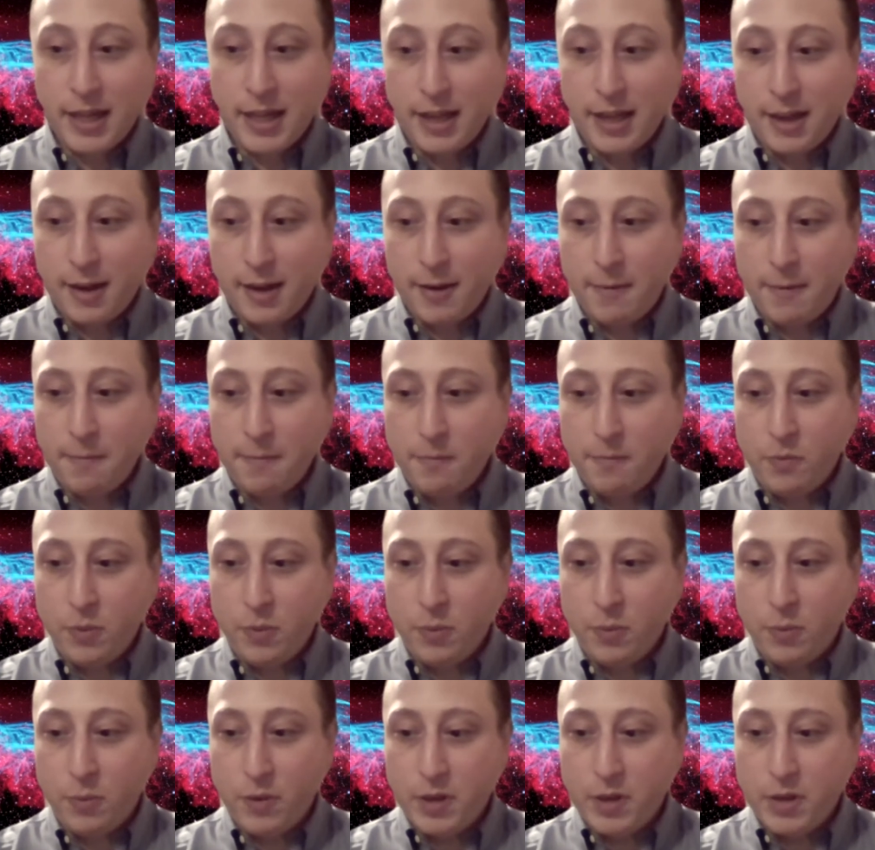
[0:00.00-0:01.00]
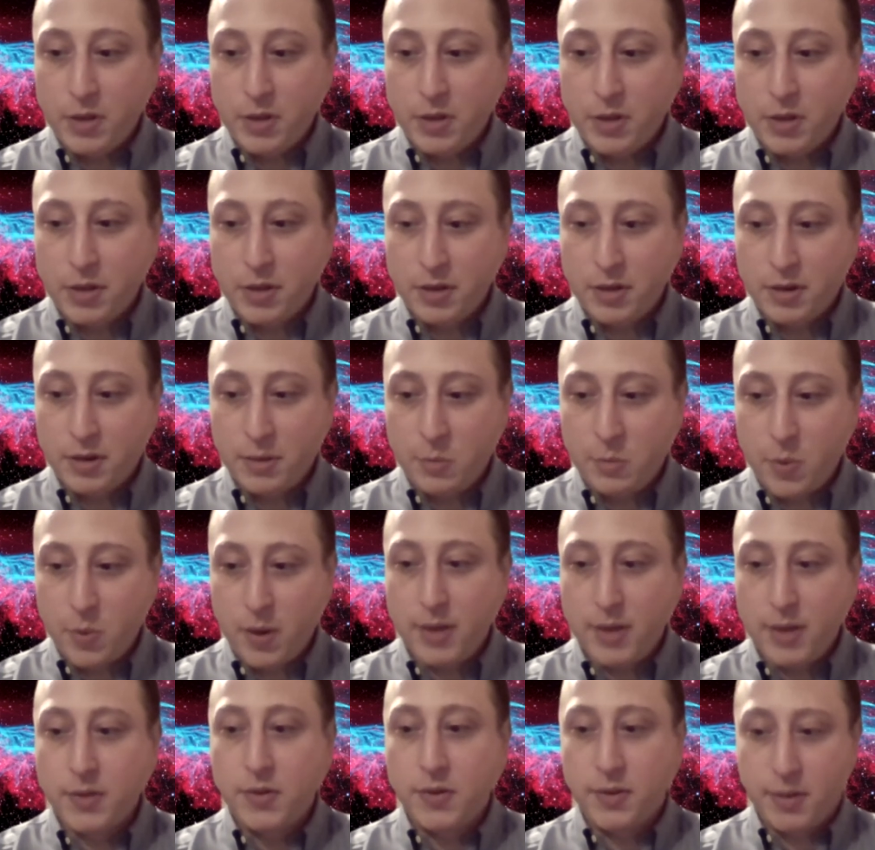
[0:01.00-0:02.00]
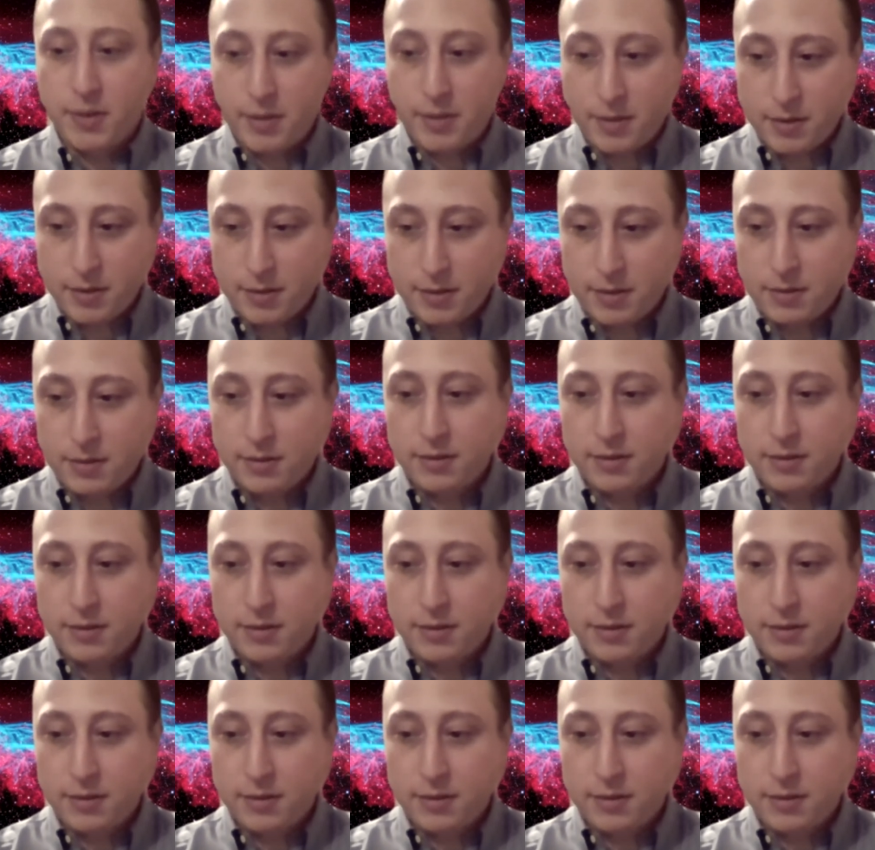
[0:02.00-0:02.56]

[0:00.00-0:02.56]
um, which was,